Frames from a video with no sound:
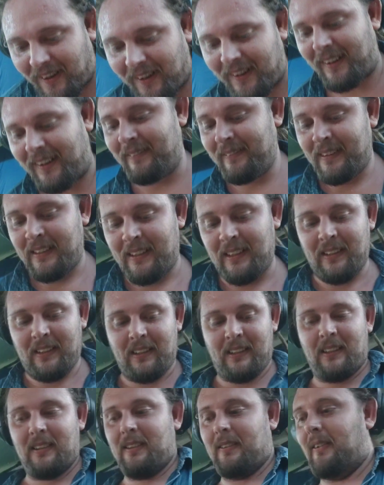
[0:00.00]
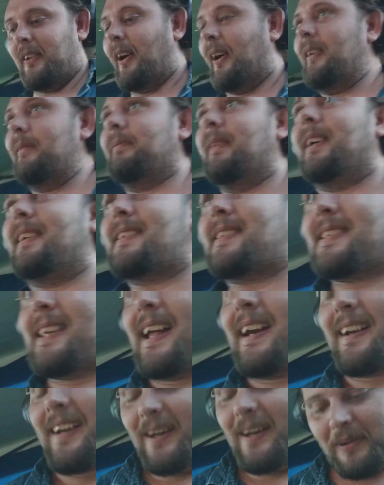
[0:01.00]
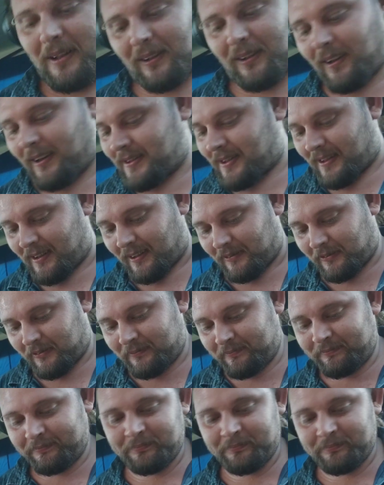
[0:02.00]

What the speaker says: Friday. No, it's Saturday, but close enough.